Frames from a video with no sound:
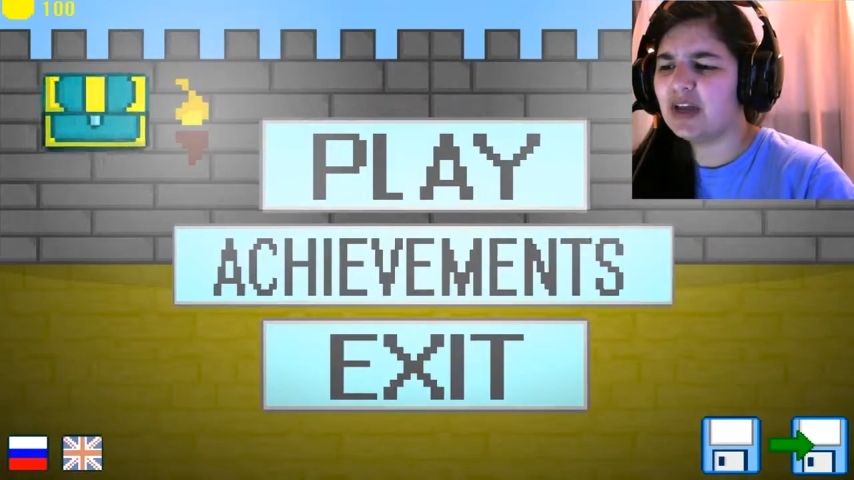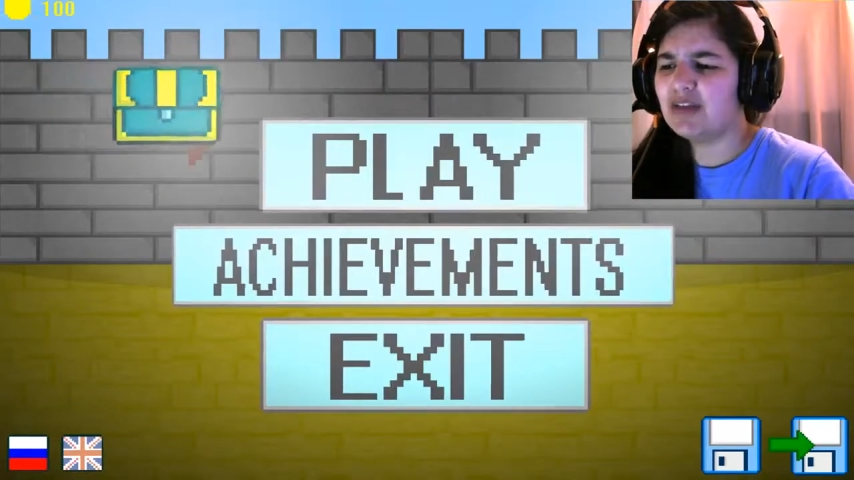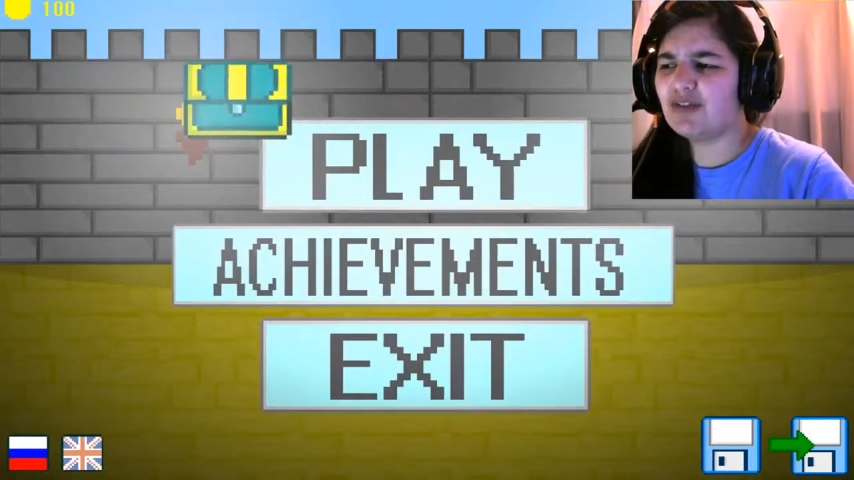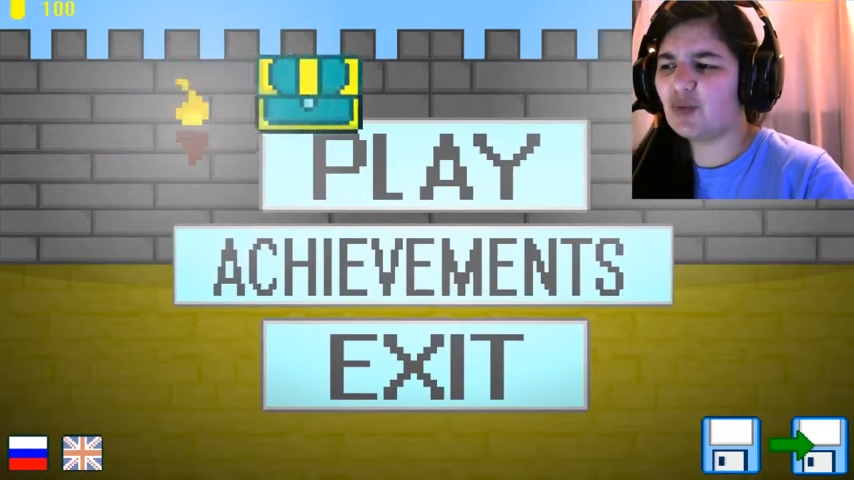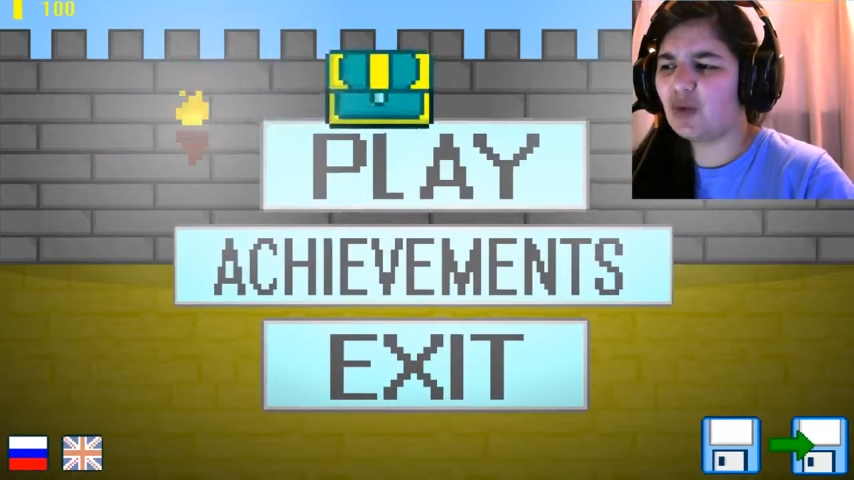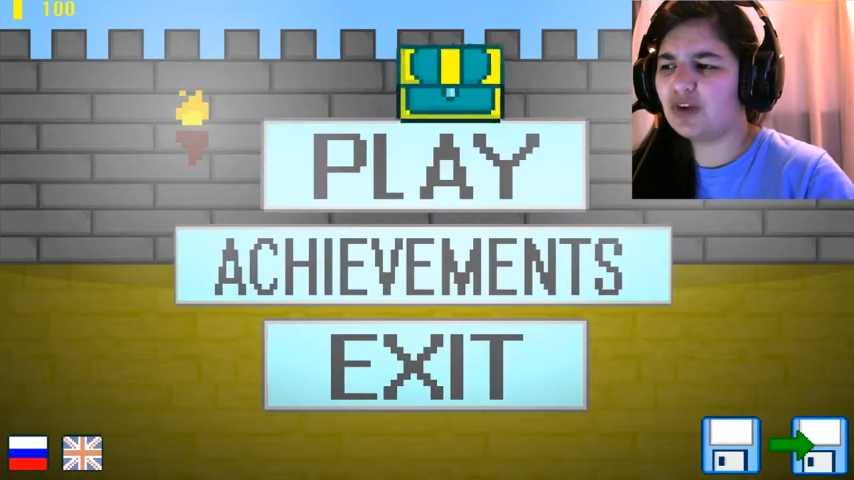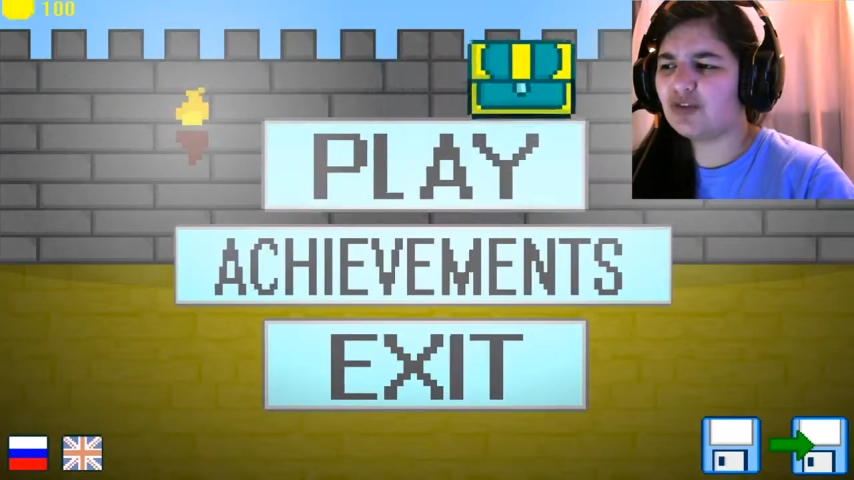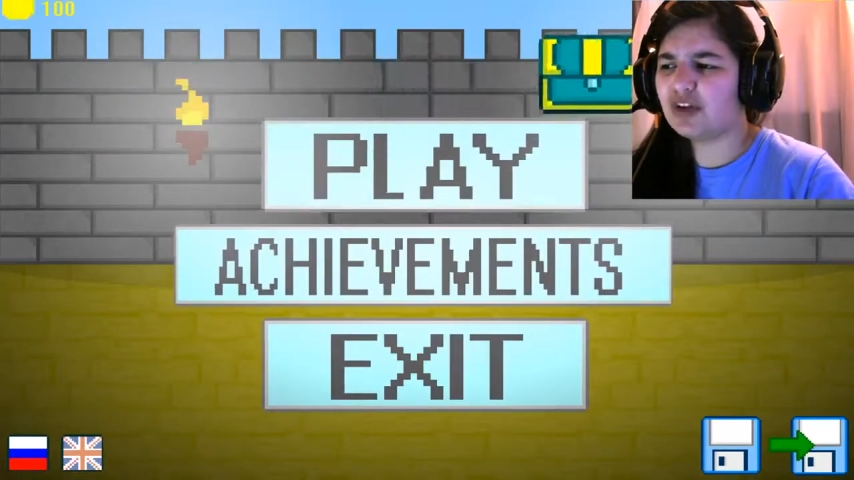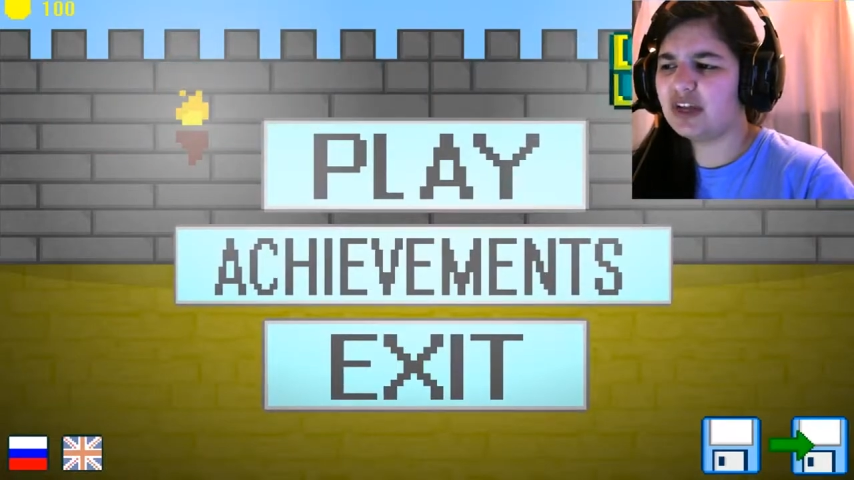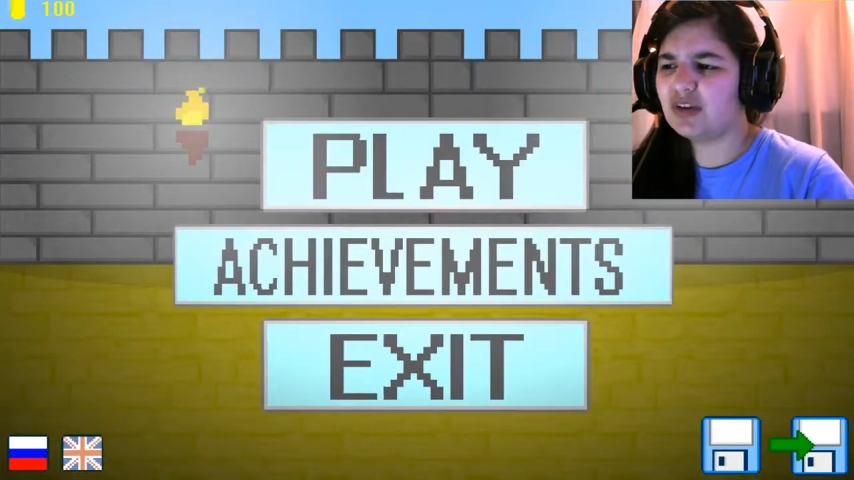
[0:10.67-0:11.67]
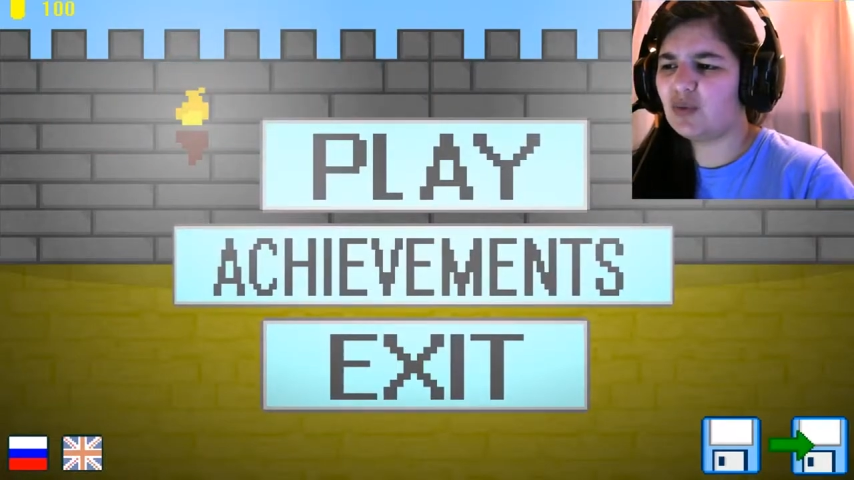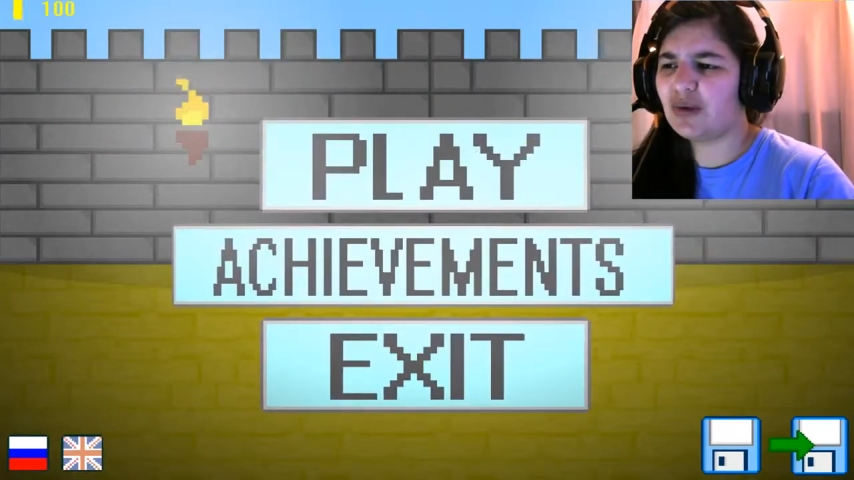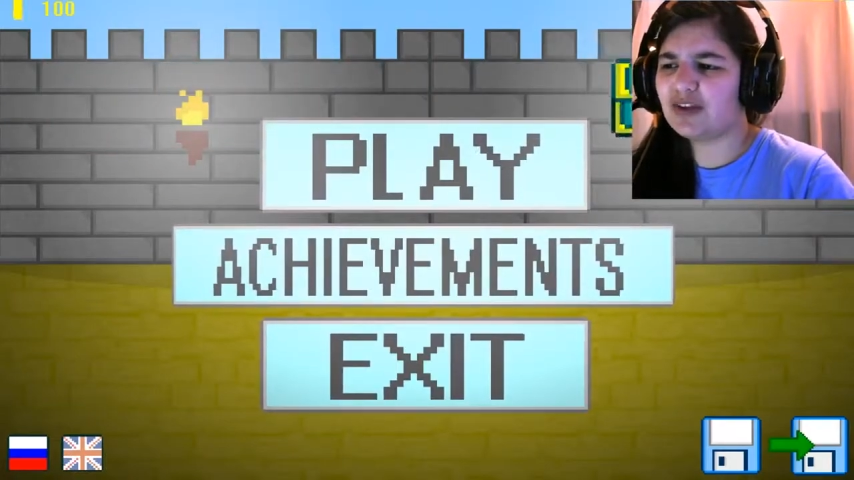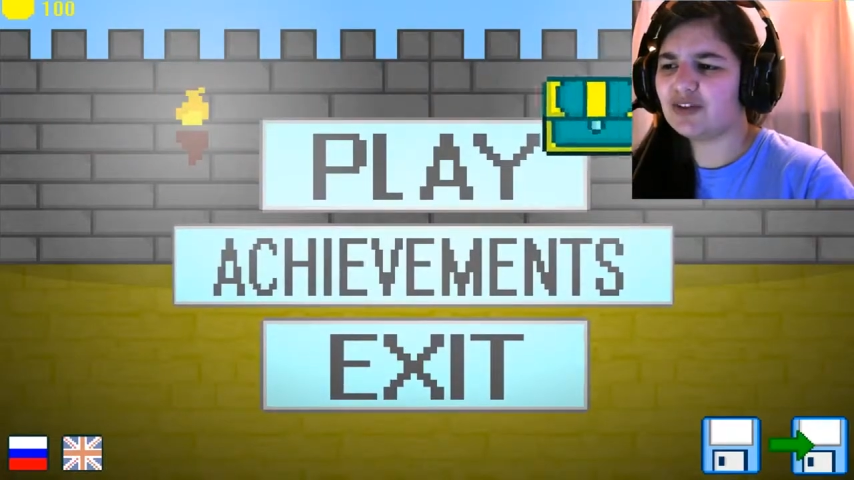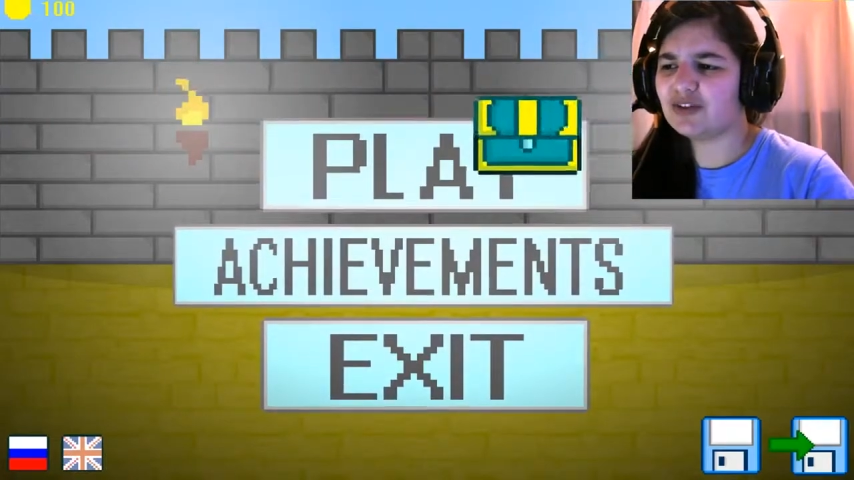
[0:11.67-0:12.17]
you're wondering
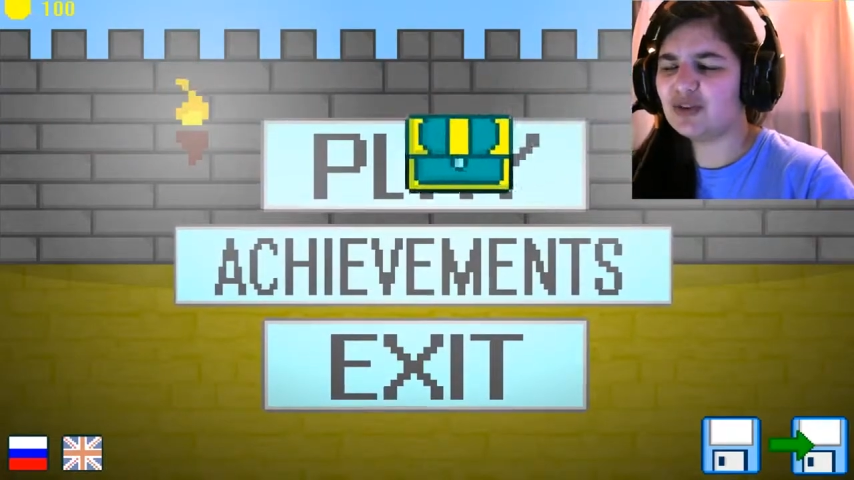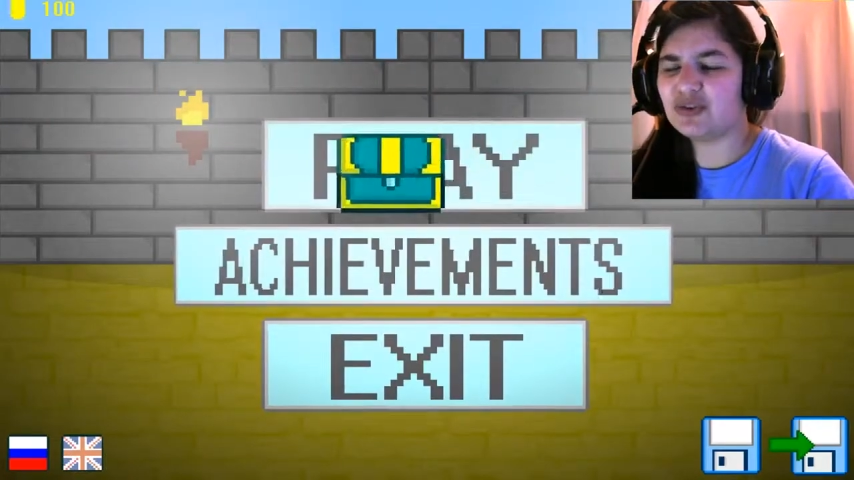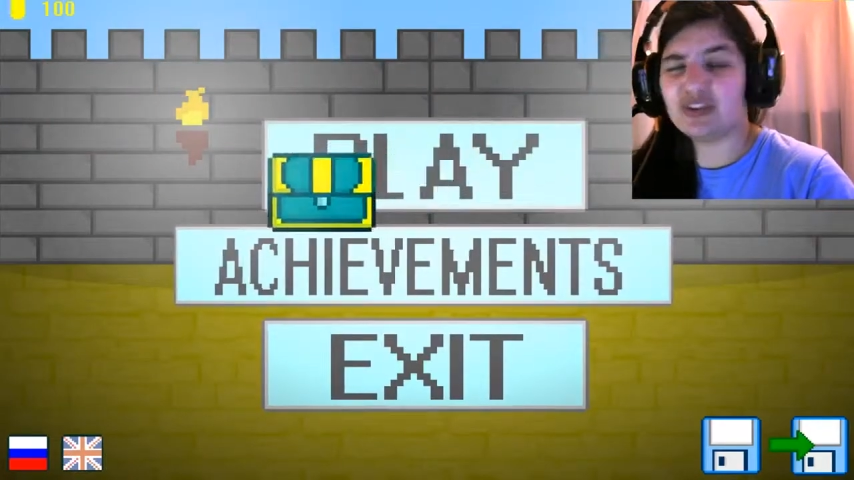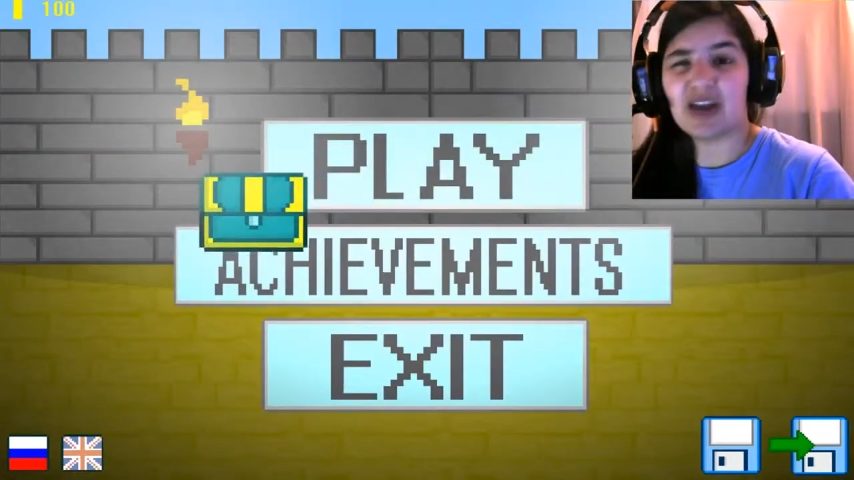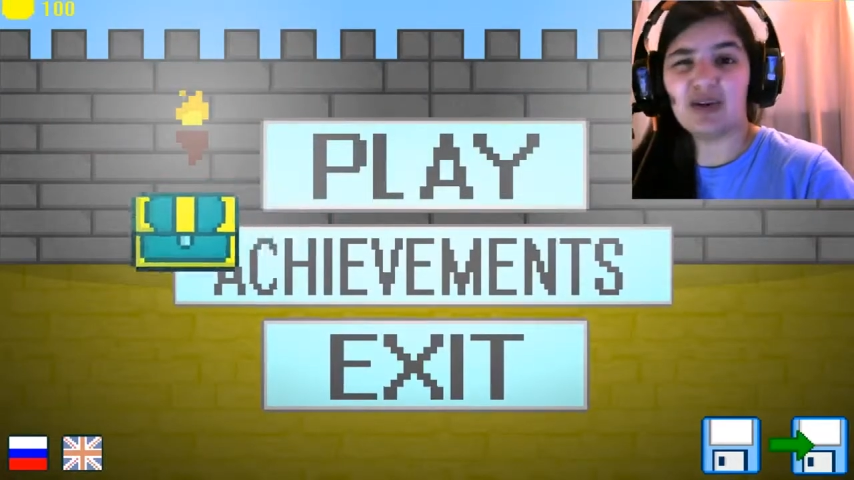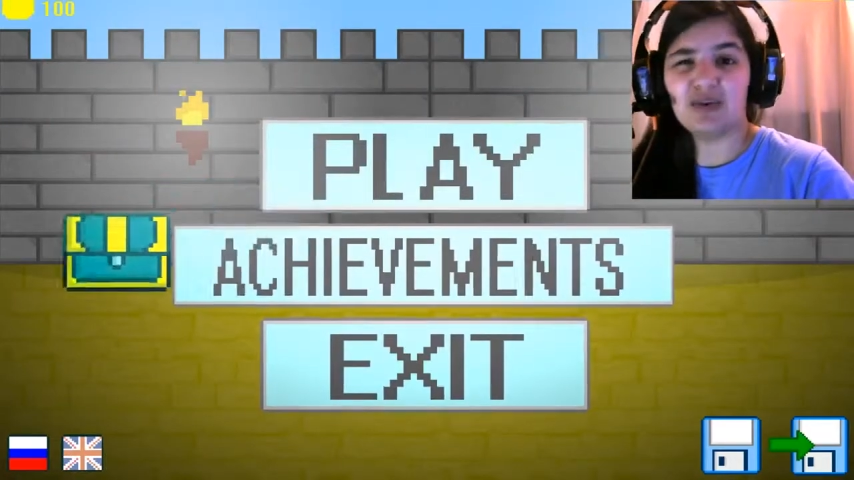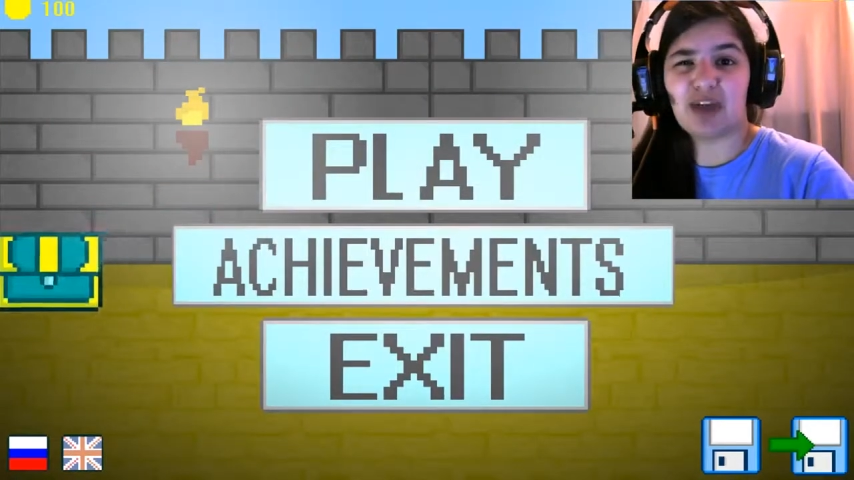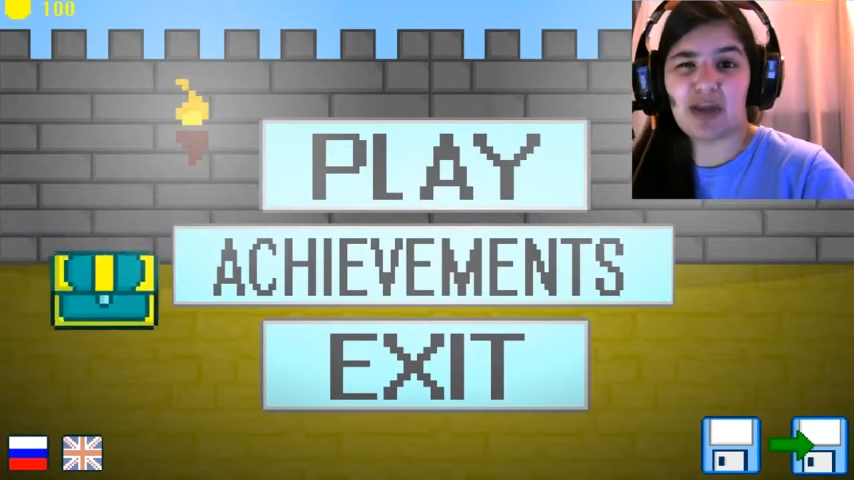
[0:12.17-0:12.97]
why there's no sound,